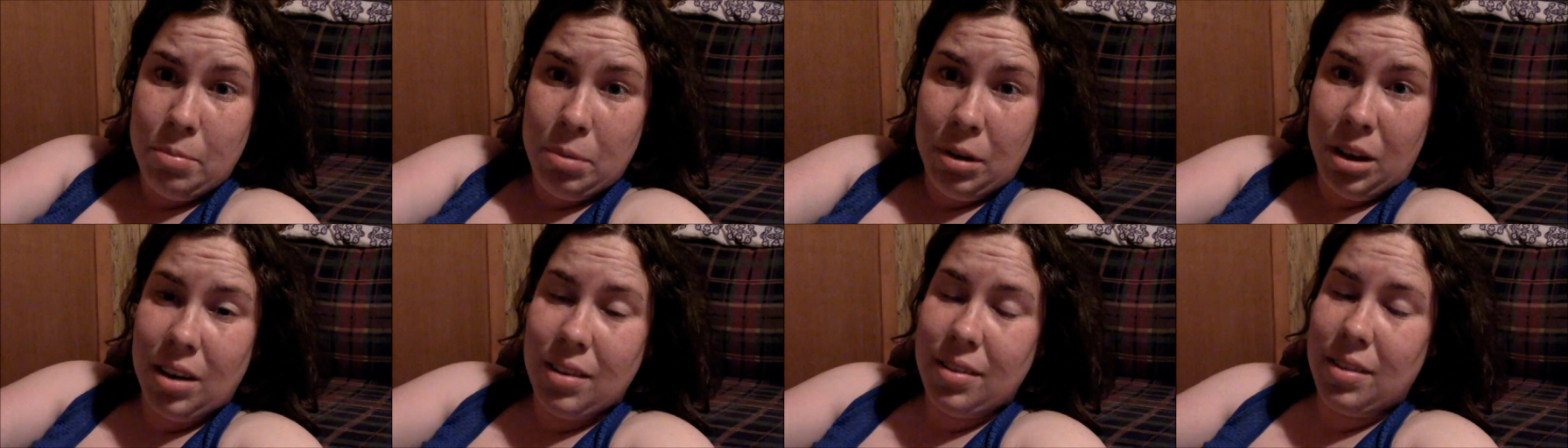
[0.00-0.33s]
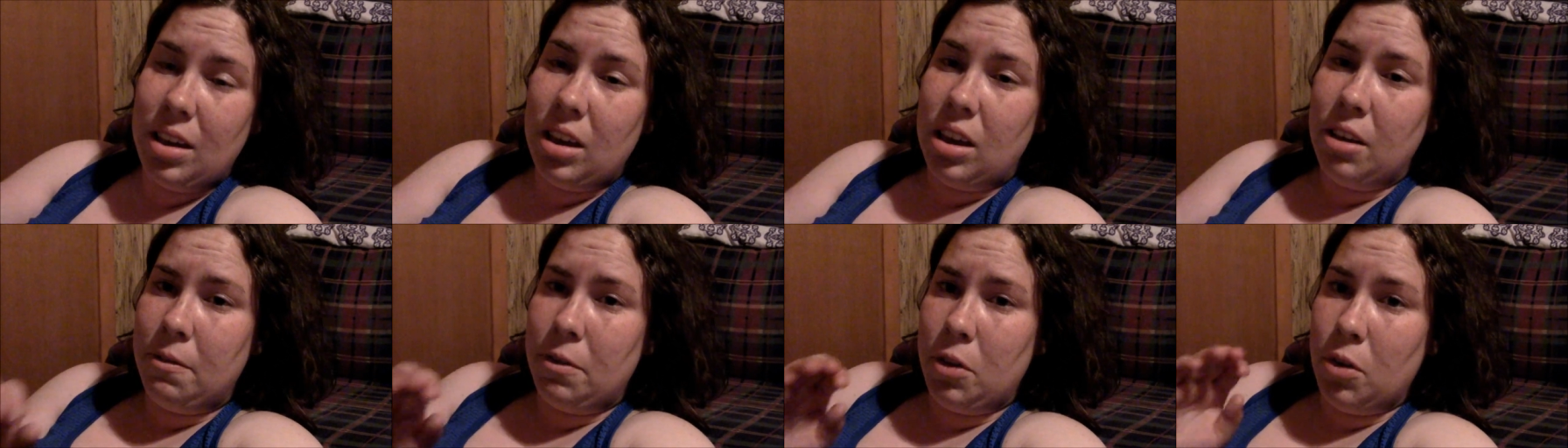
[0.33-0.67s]
because
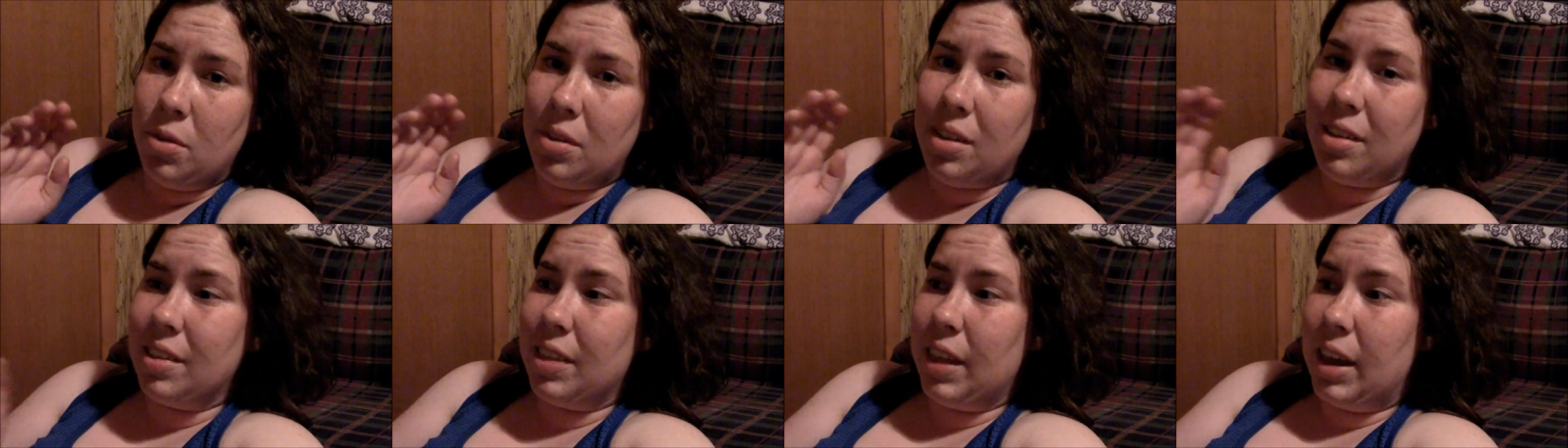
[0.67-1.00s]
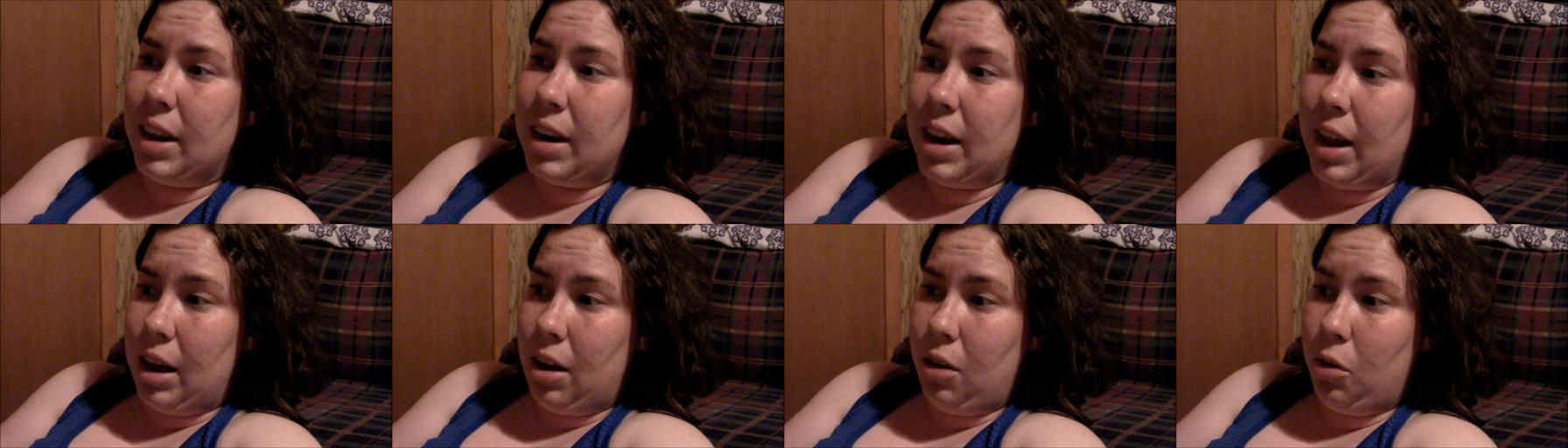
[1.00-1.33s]
he confuses
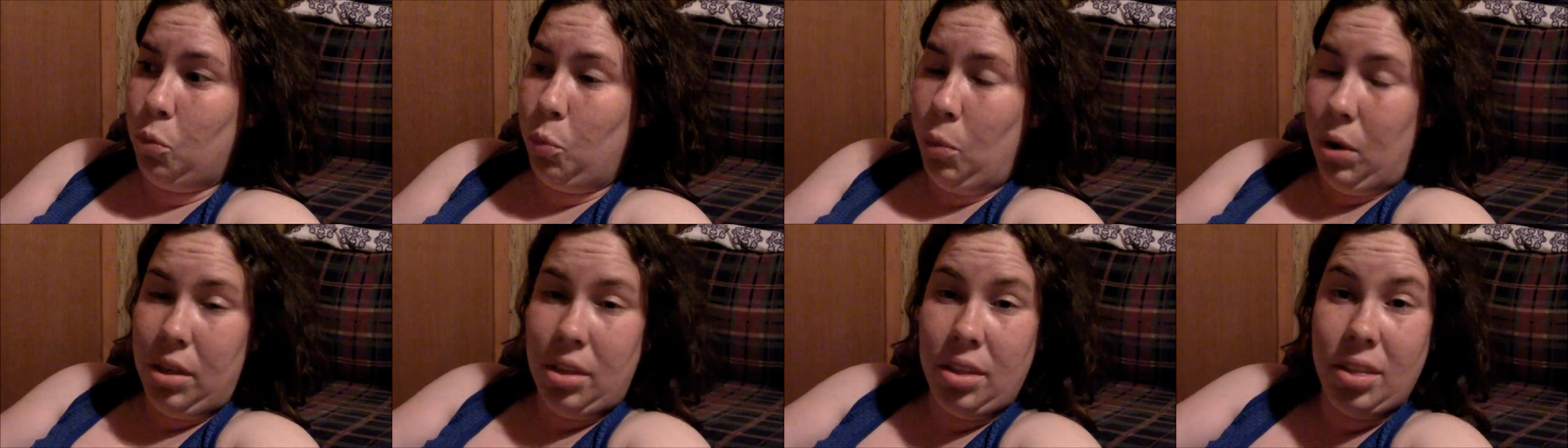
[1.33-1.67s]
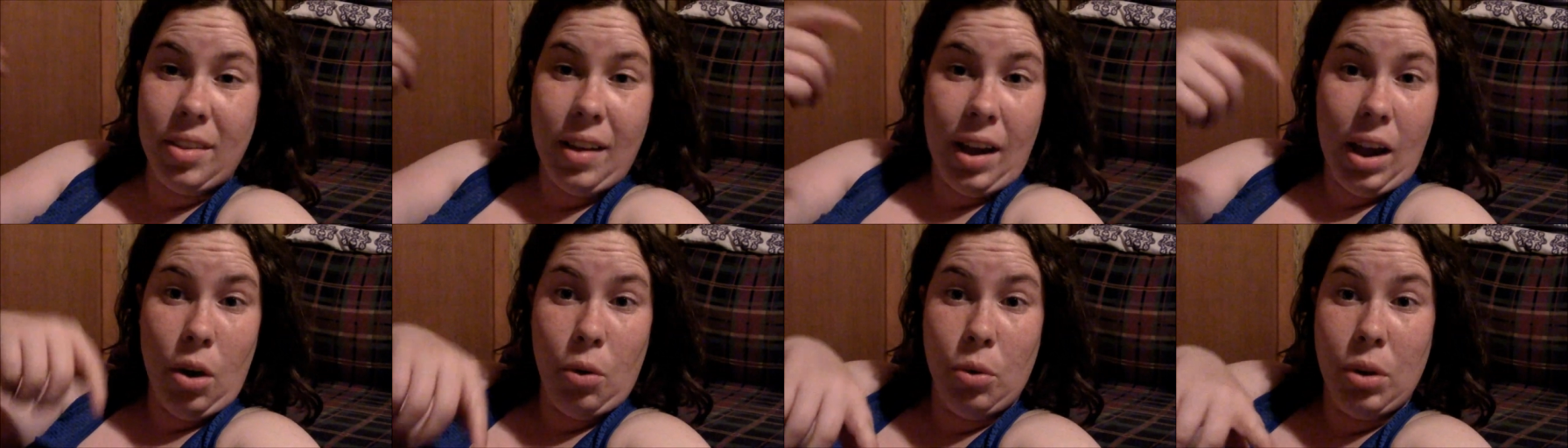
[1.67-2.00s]
lay down with
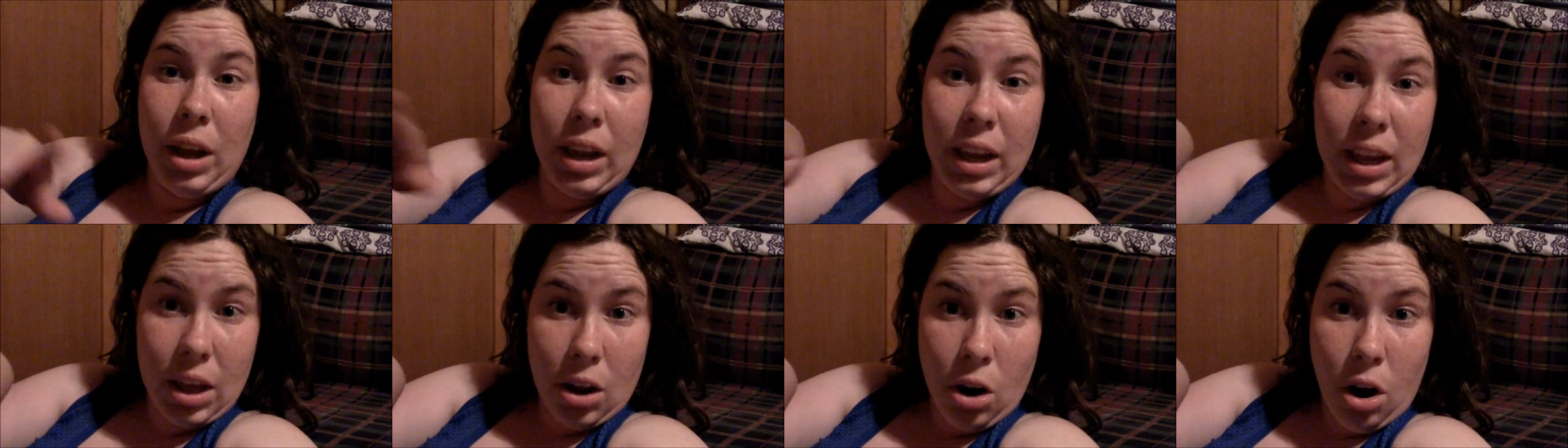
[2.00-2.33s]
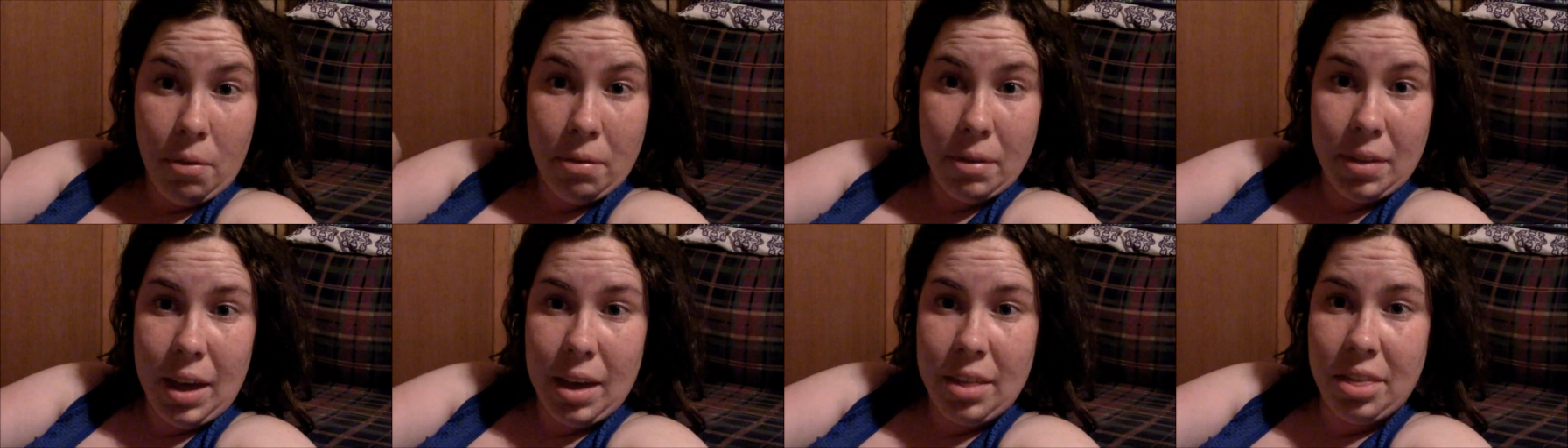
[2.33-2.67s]
down, like get
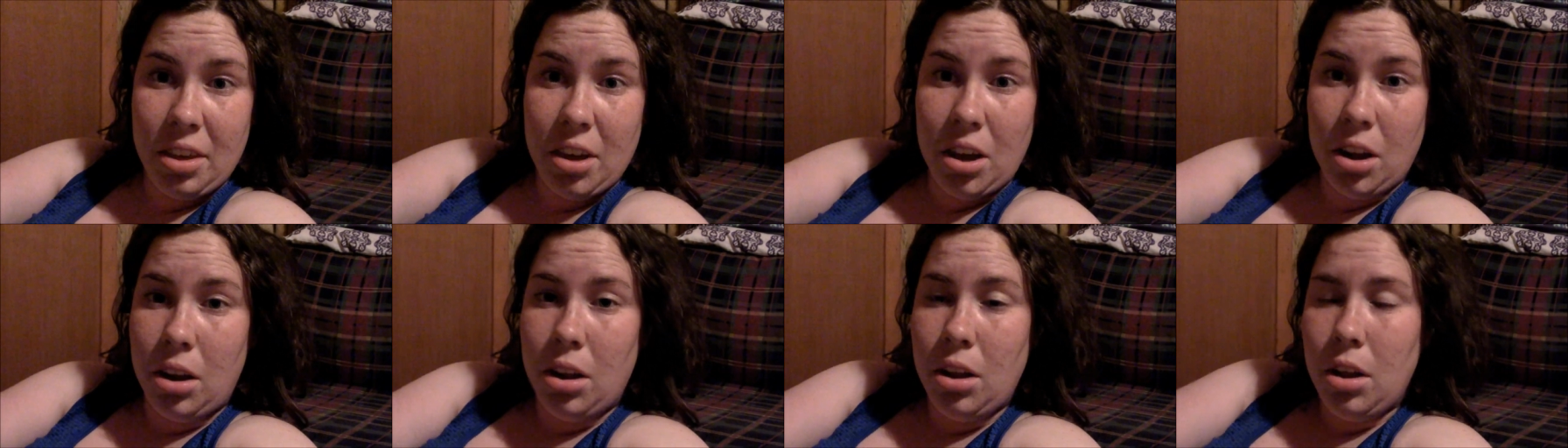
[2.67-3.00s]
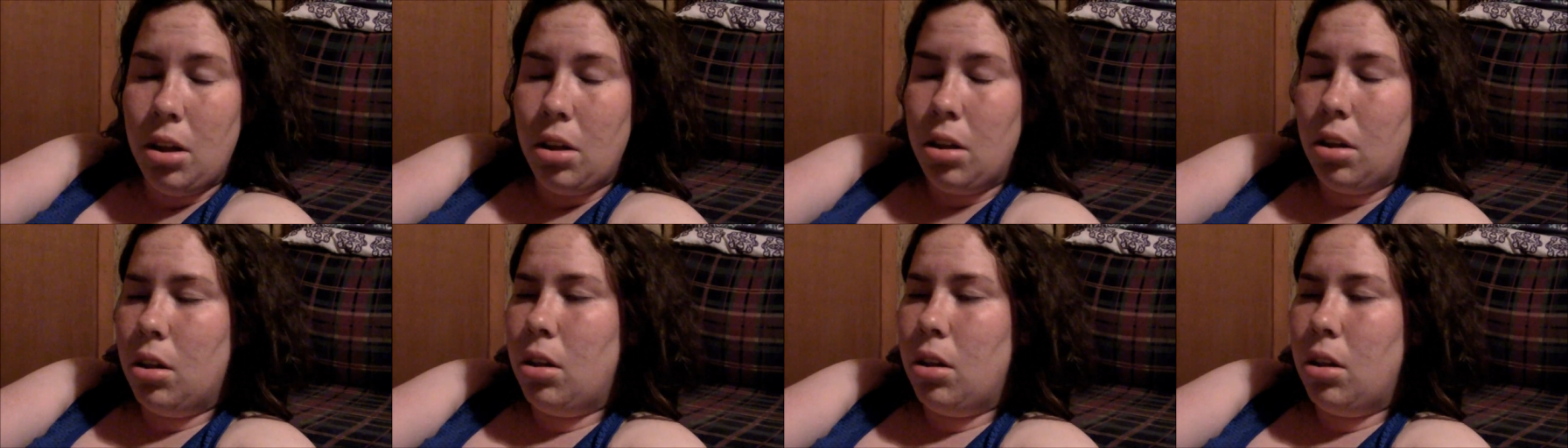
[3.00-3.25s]
off of that thing.